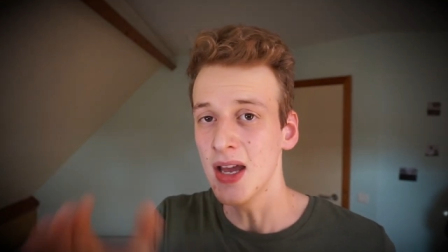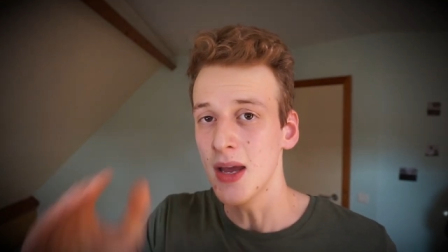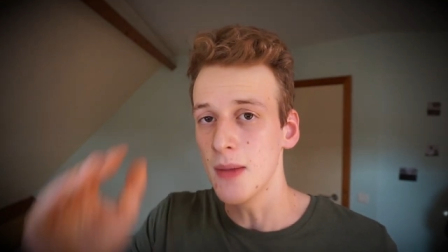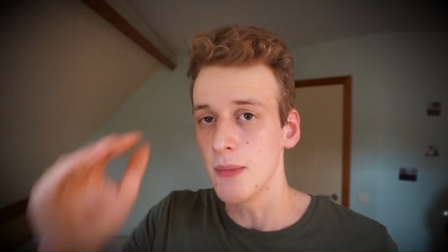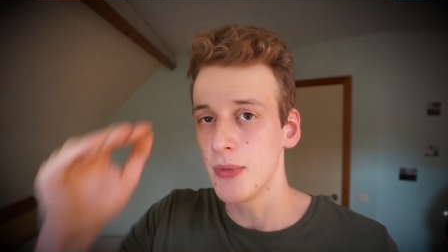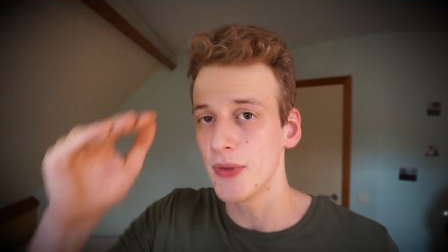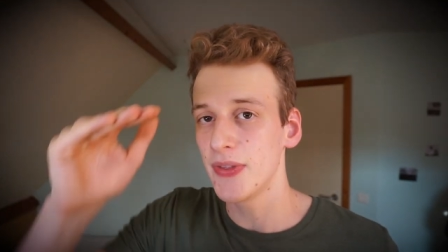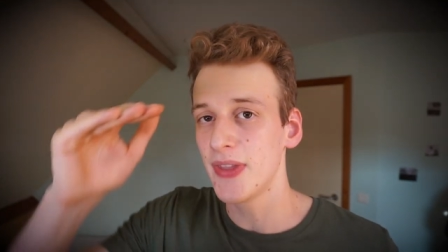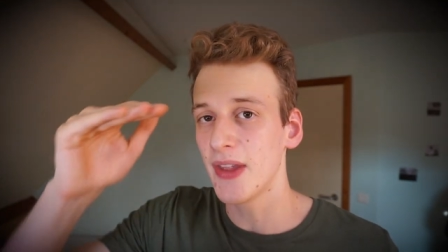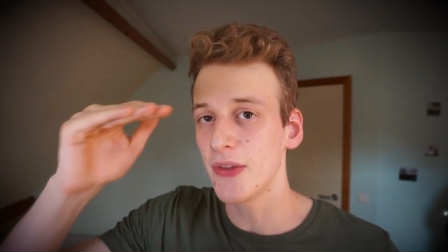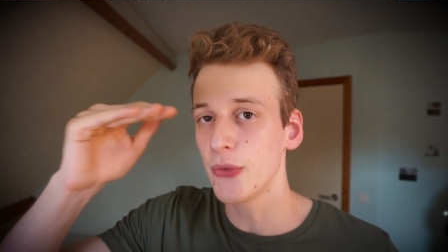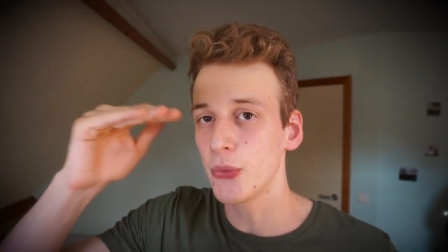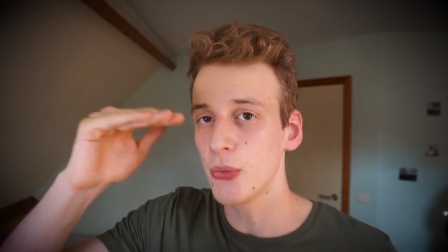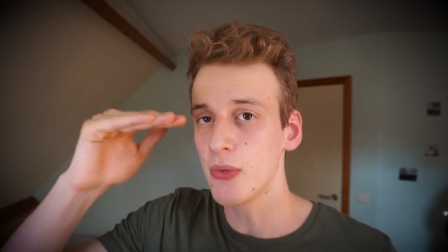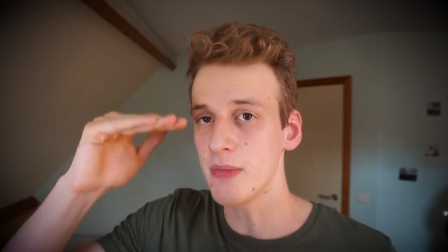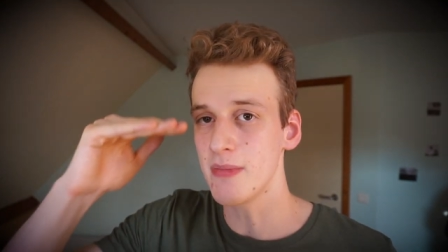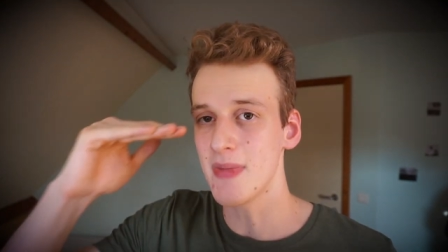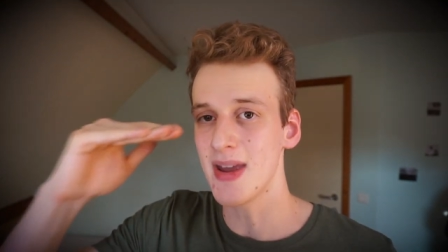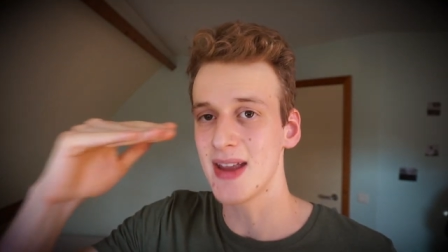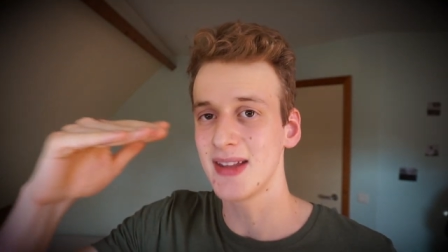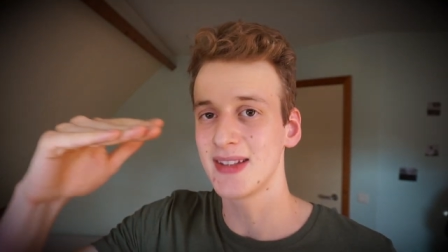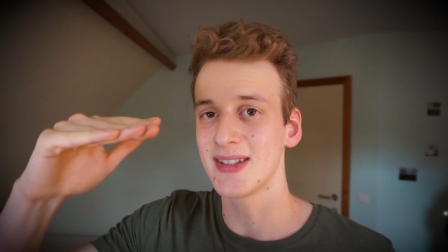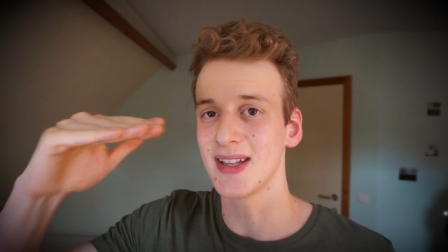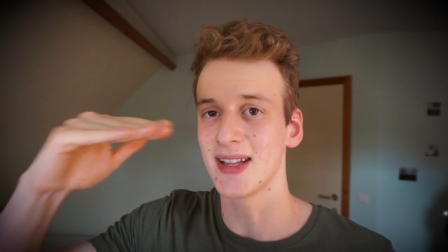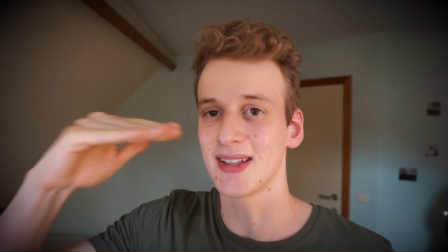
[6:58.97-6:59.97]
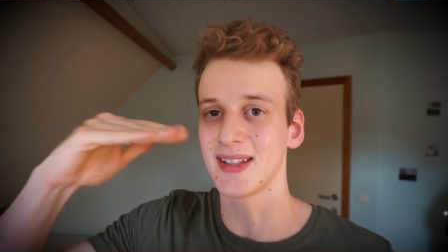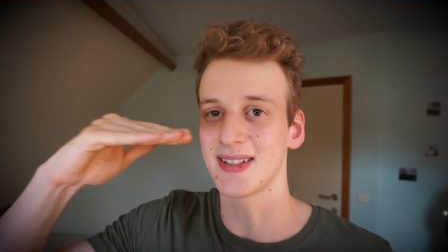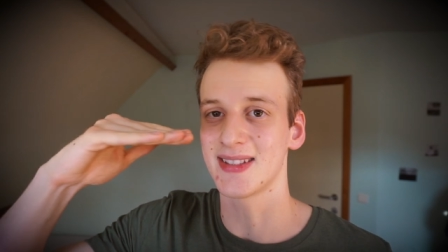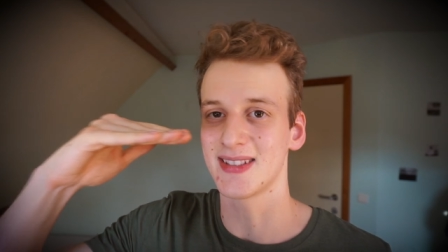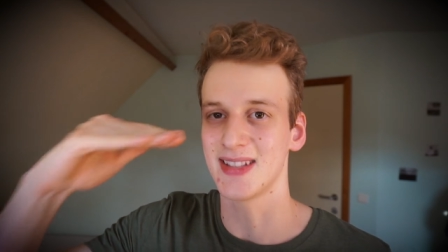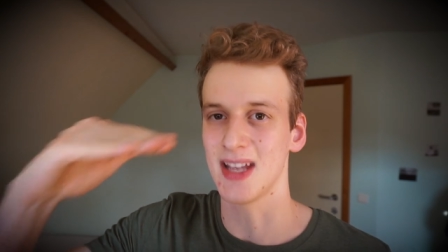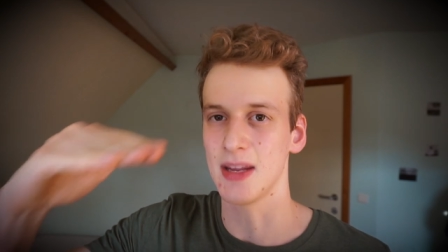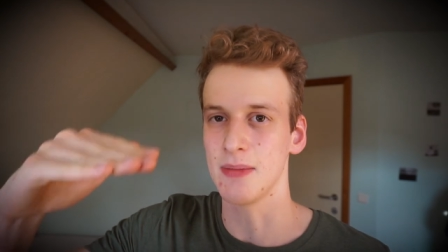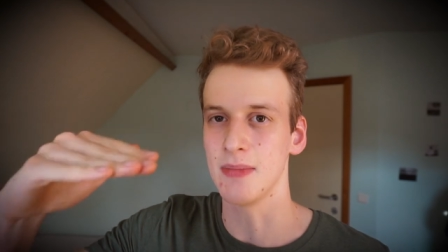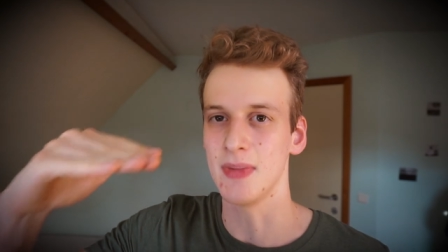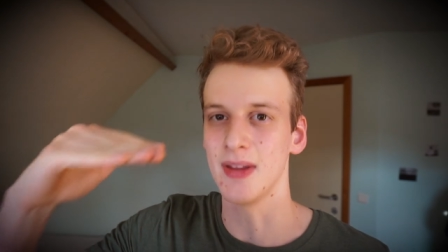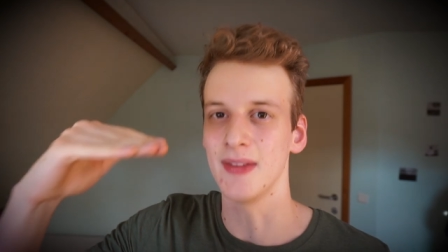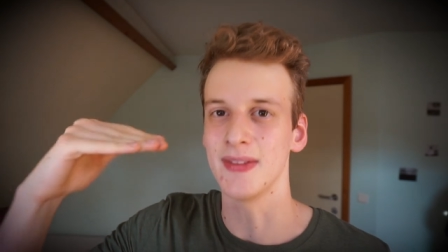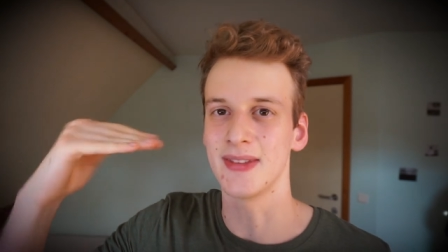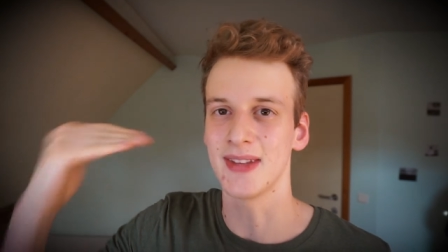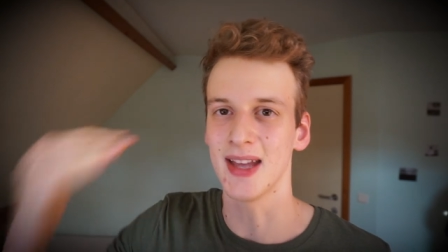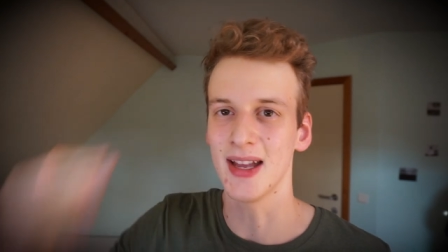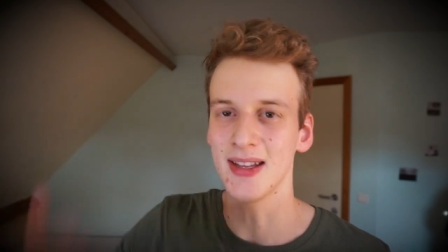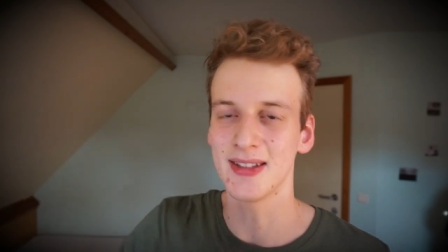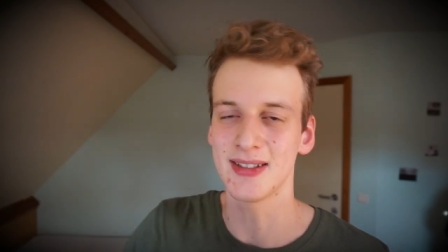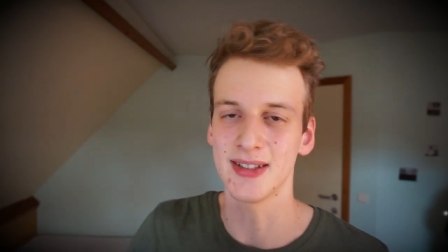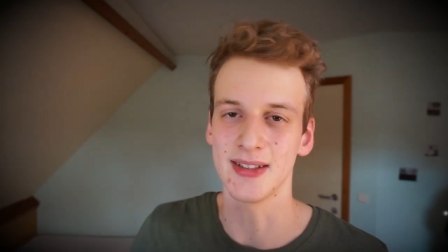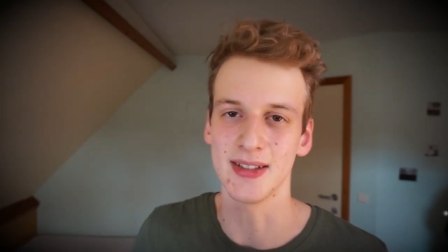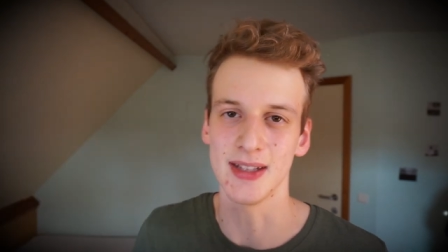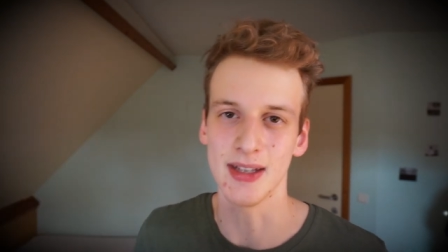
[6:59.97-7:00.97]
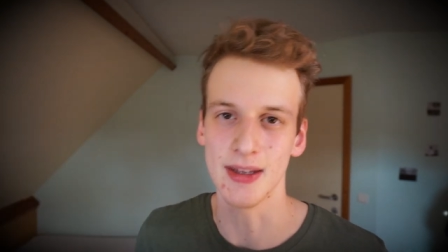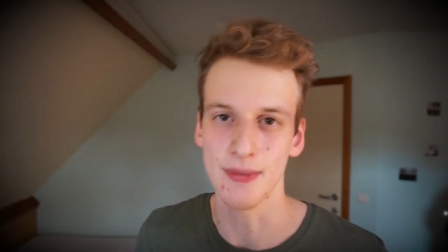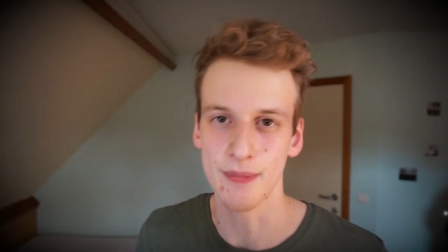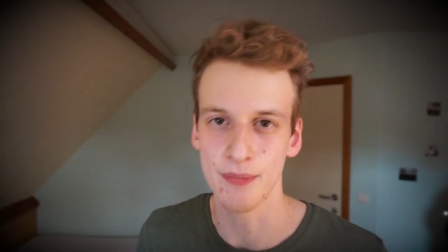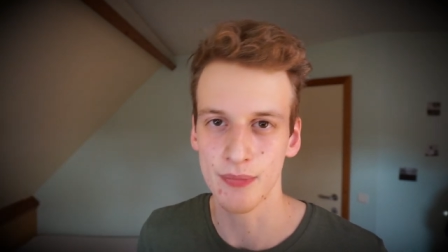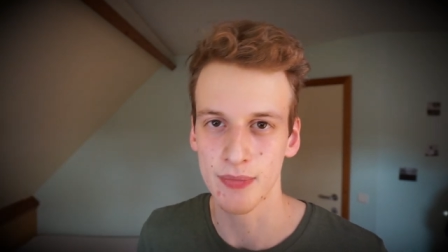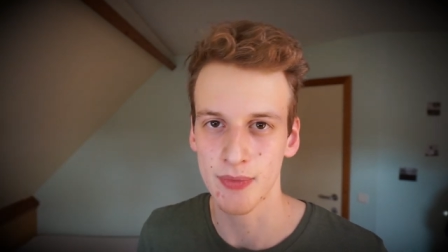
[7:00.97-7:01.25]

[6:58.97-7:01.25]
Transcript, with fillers: but that remains at the same intensity.